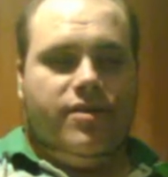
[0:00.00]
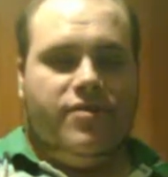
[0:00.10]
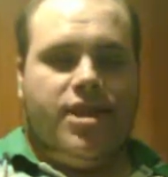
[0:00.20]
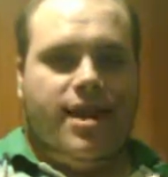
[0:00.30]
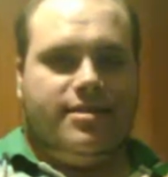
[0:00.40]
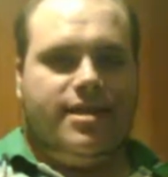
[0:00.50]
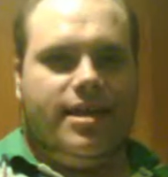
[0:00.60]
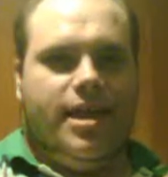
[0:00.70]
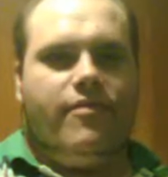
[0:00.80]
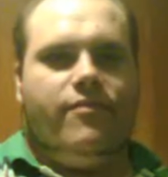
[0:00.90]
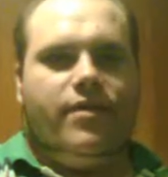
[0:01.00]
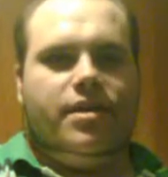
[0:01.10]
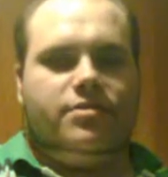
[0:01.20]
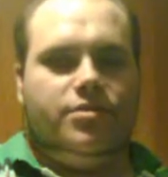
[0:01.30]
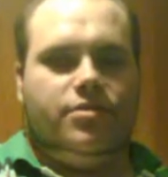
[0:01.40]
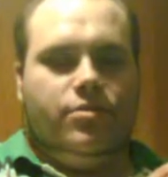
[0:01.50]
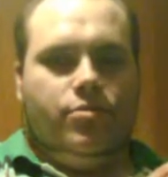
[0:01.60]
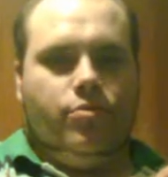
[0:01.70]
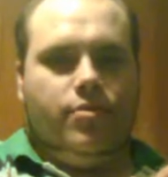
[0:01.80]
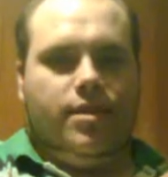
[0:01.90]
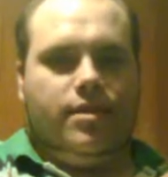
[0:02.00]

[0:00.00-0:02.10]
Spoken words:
if you can't see enough of it to